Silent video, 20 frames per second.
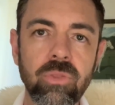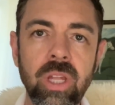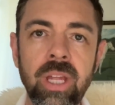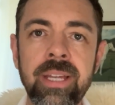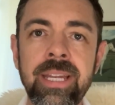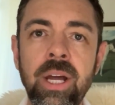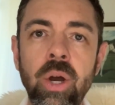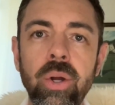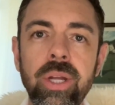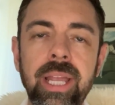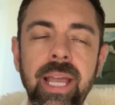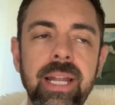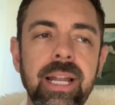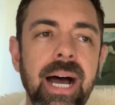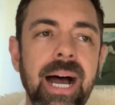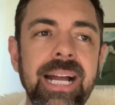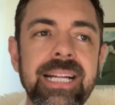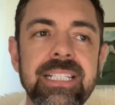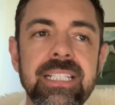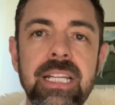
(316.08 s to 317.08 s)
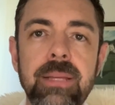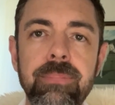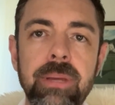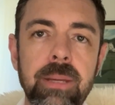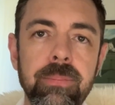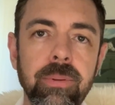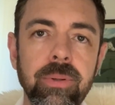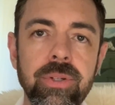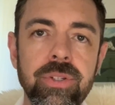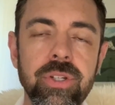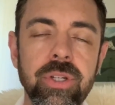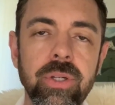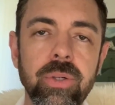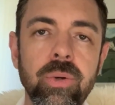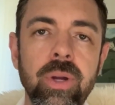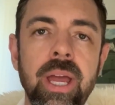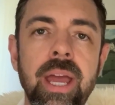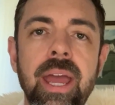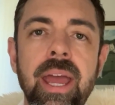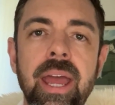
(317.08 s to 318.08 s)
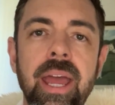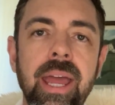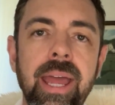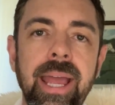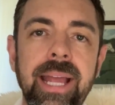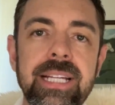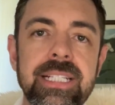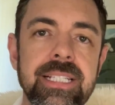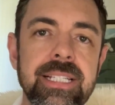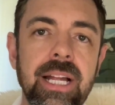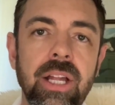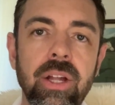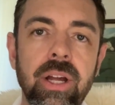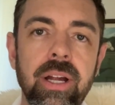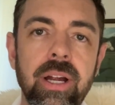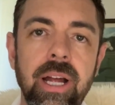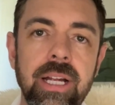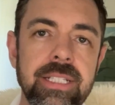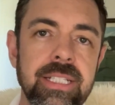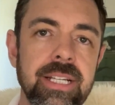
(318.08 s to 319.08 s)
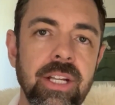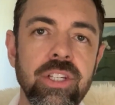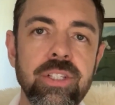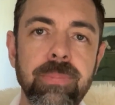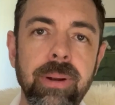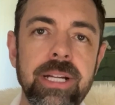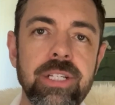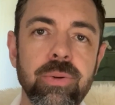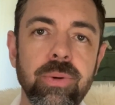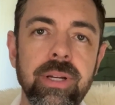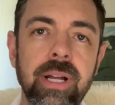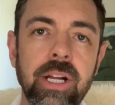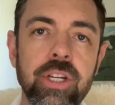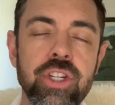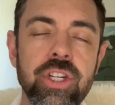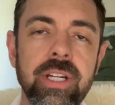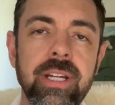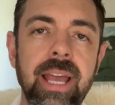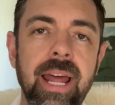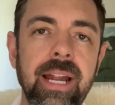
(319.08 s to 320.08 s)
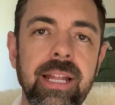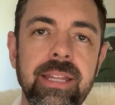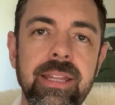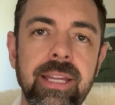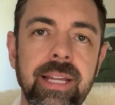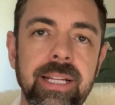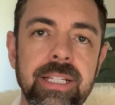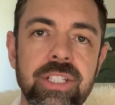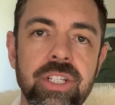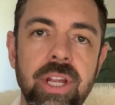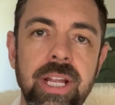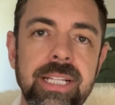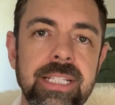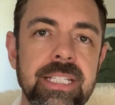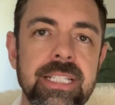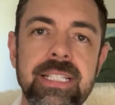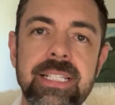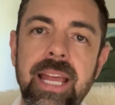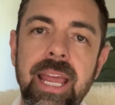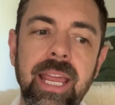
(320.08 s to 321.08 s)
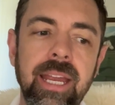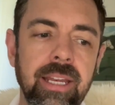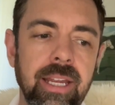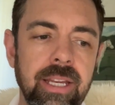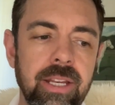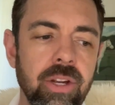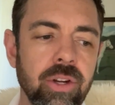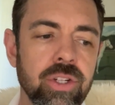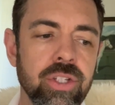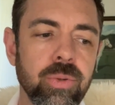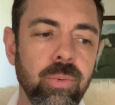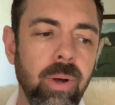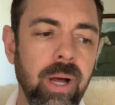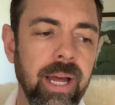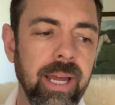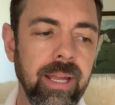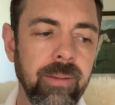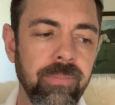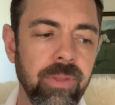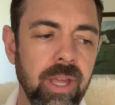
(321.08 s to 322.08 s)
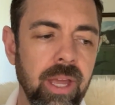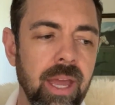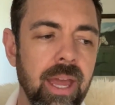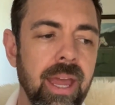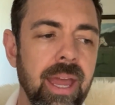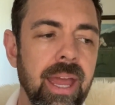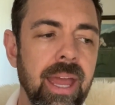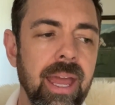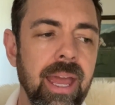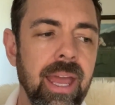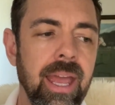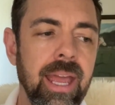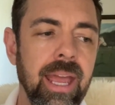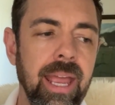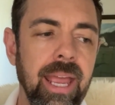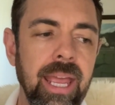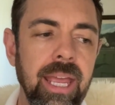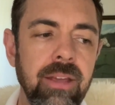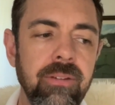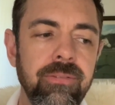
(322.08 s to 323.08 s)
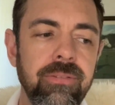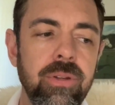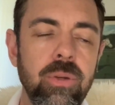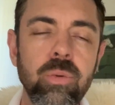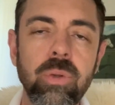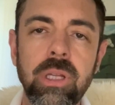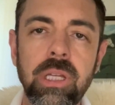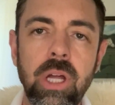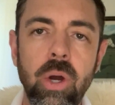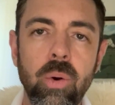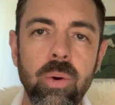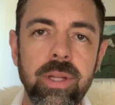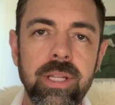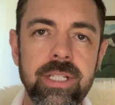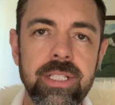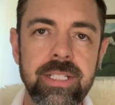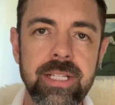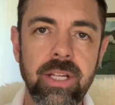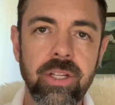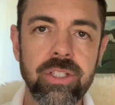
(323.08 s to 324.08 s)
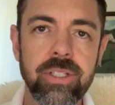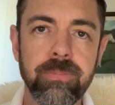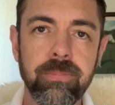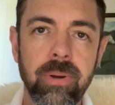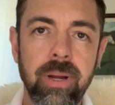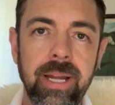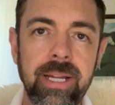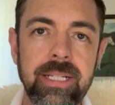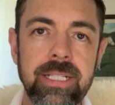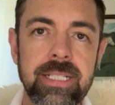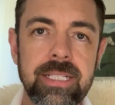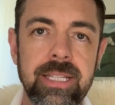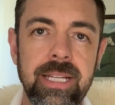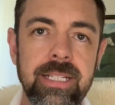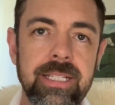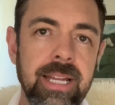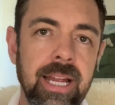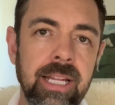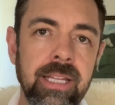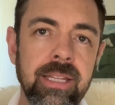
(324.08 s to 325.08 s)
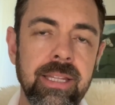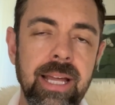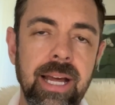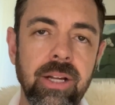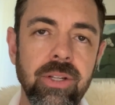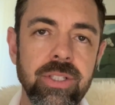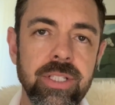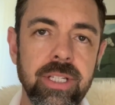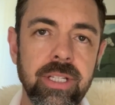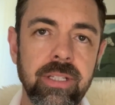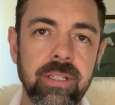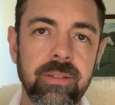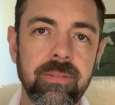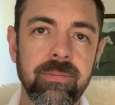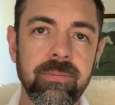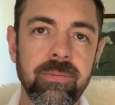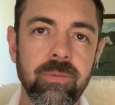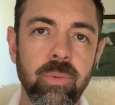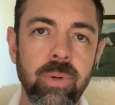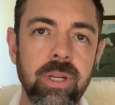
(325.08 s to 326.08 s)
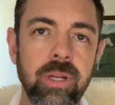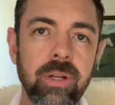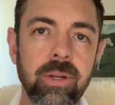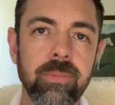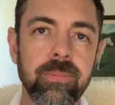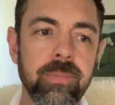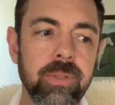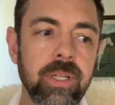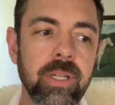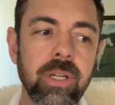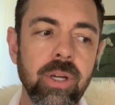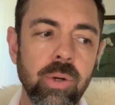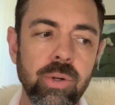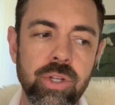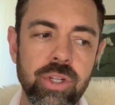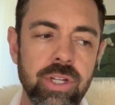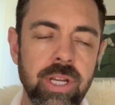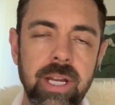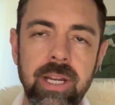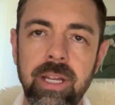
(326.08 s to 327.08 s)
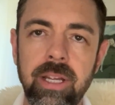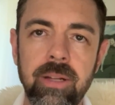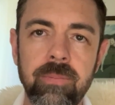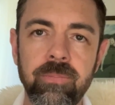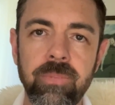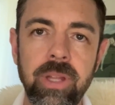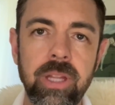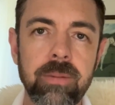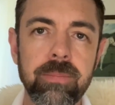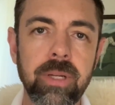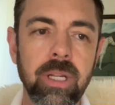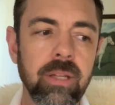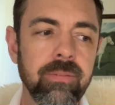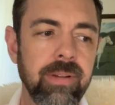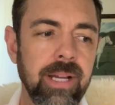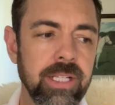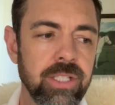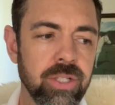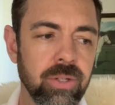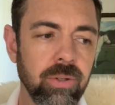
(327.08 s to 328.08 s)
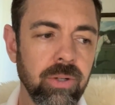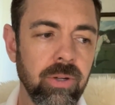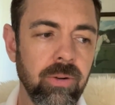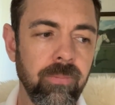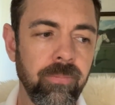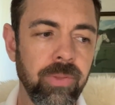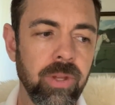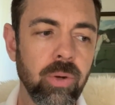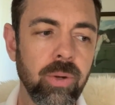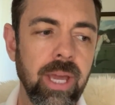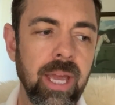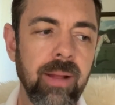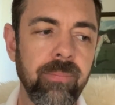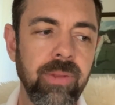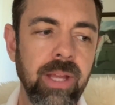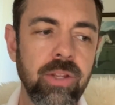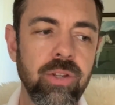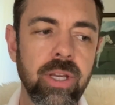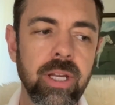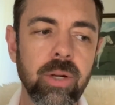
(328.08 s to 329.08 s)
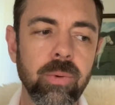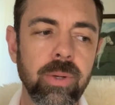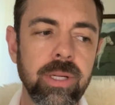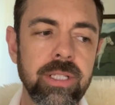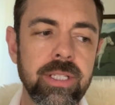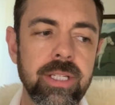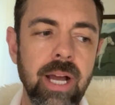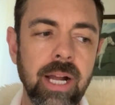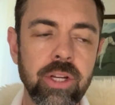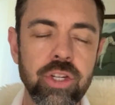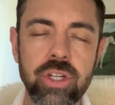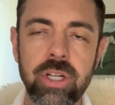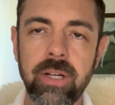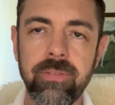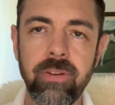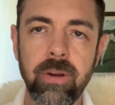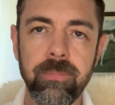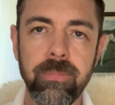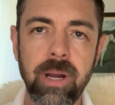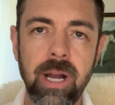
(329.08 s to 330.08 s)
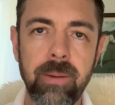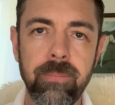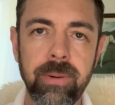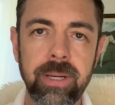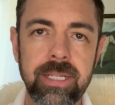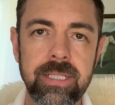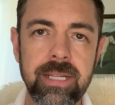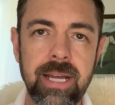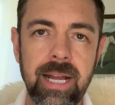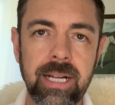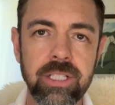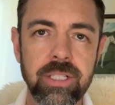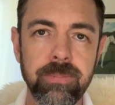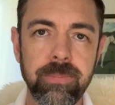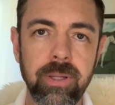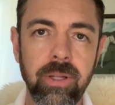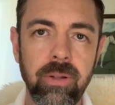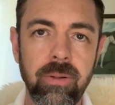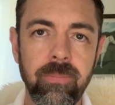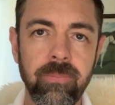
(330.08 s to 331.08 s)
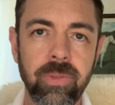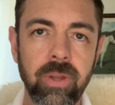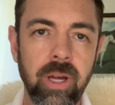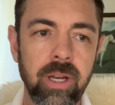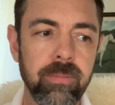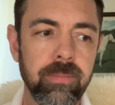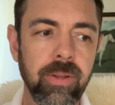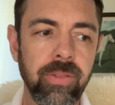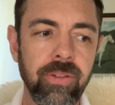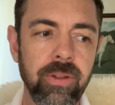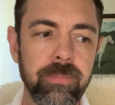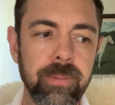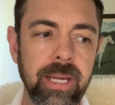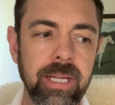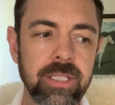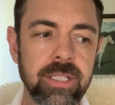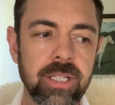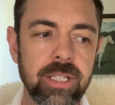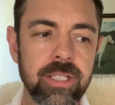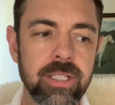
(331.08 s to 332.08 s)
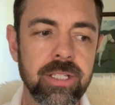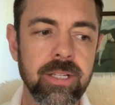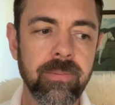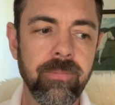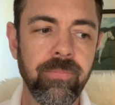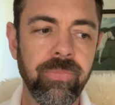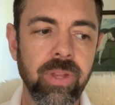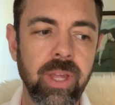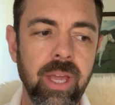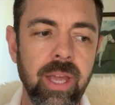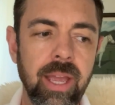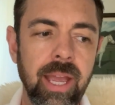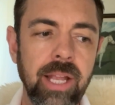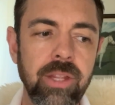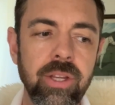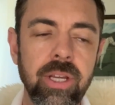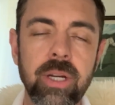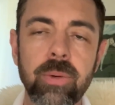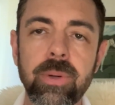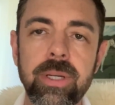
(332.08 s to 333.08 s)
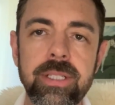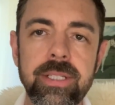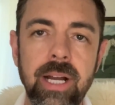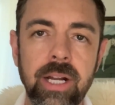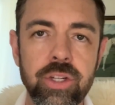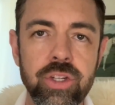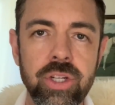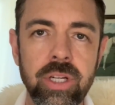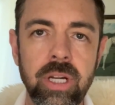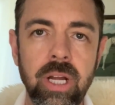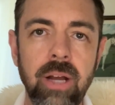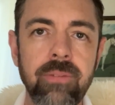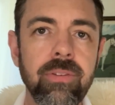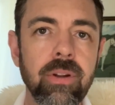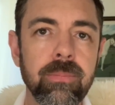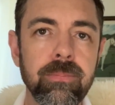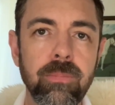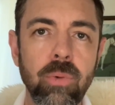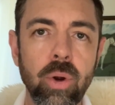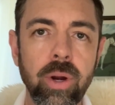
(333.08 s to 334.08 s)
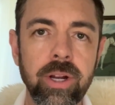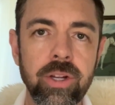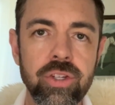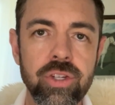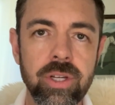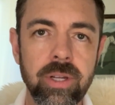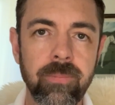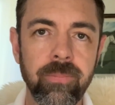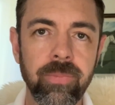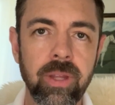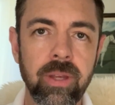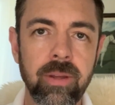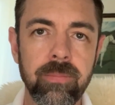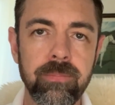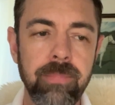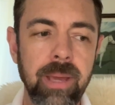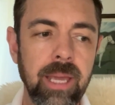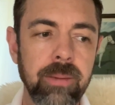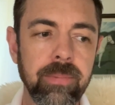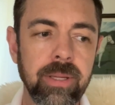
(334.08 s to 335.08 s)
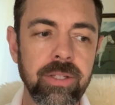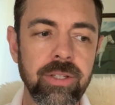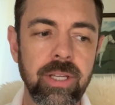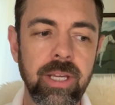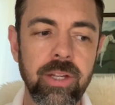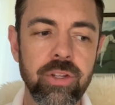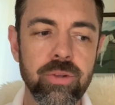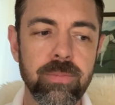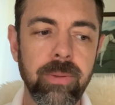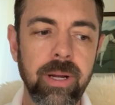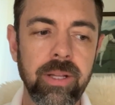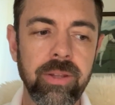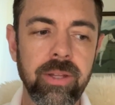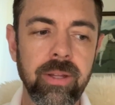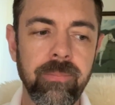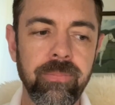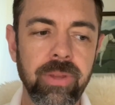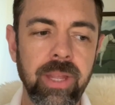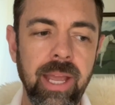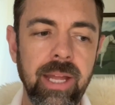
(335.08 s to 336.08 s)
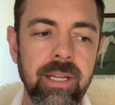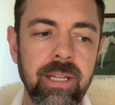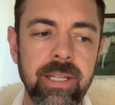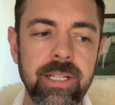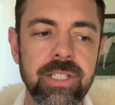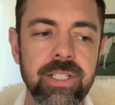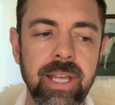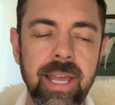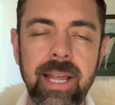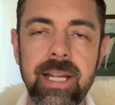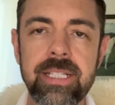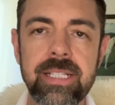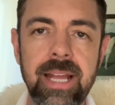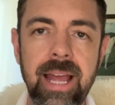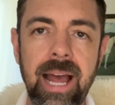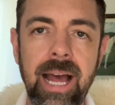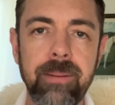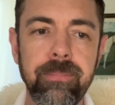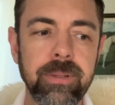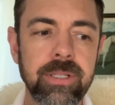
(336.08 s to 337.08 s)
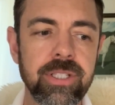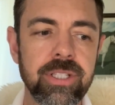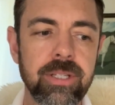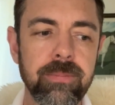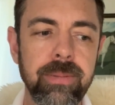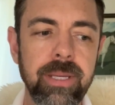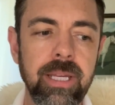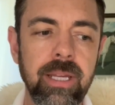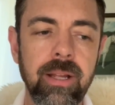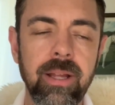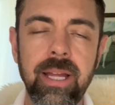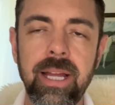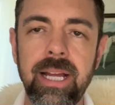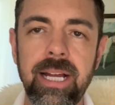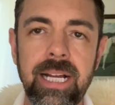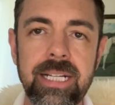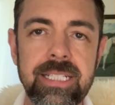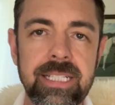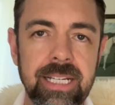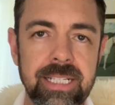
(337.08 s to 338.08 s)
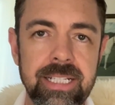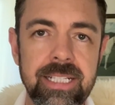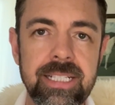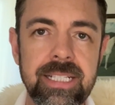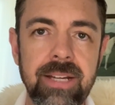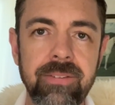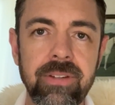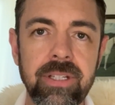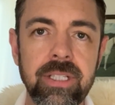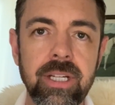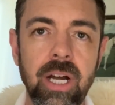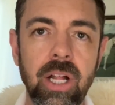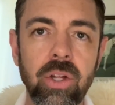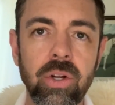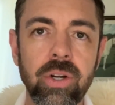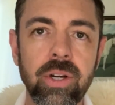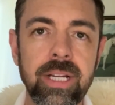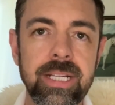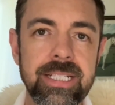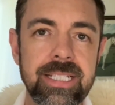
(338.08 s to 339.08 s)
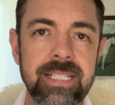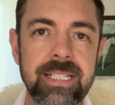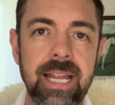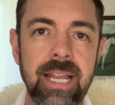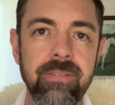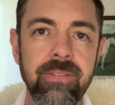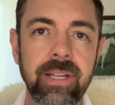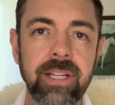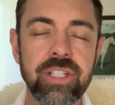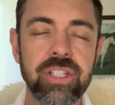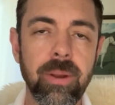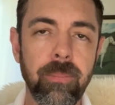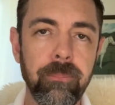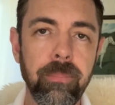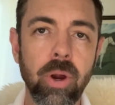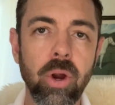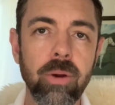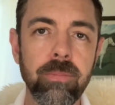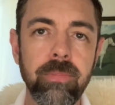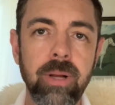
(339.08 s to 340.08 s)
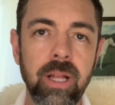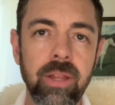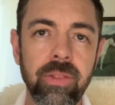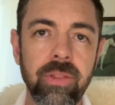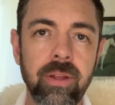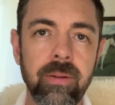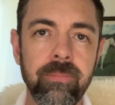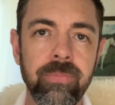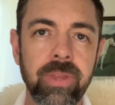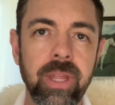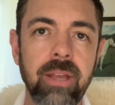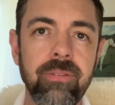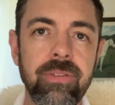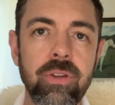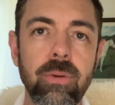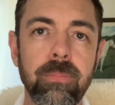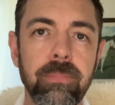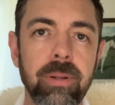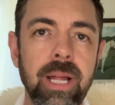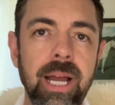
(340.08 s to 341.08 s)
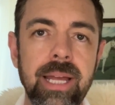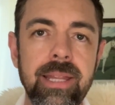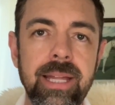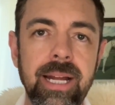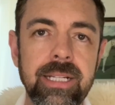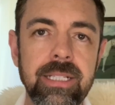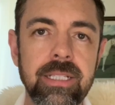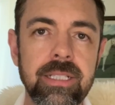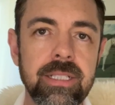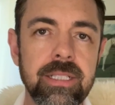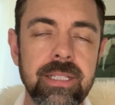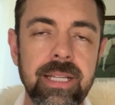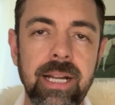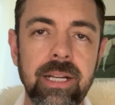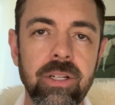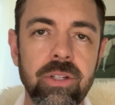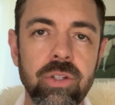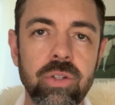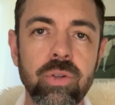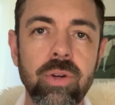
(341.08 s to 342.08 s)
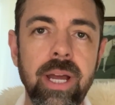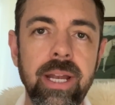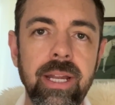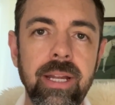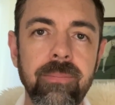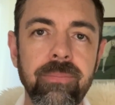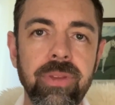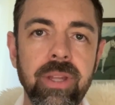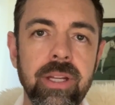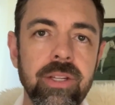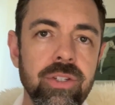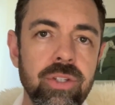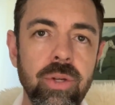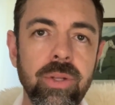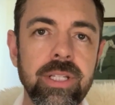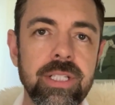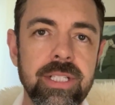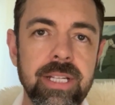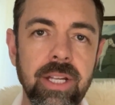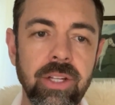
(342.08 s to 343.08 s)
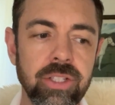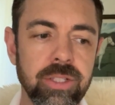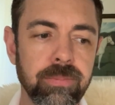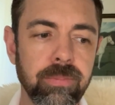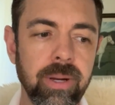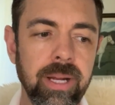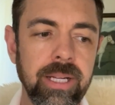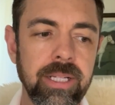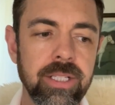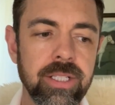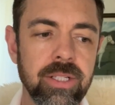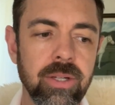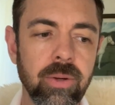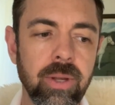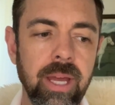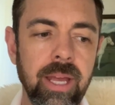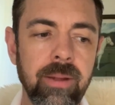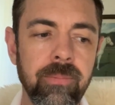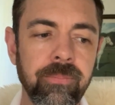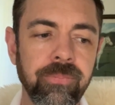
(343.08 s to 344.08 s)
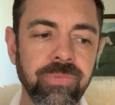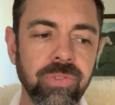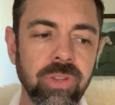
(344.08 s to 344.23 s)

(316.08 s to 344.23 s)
Now again, I see people do a sales price reduction, and I think it's insane, and here's why. If you lower the sales price, the $10,000, when you're negotiating in the middle of escrow, okay, and you get a reduction of your property tax bill on a monthly basis, and you get a reduction of your mortgage payment each month, and in this case, it happens to be a $67 savings per month if you apply that credit to the sales price, okay?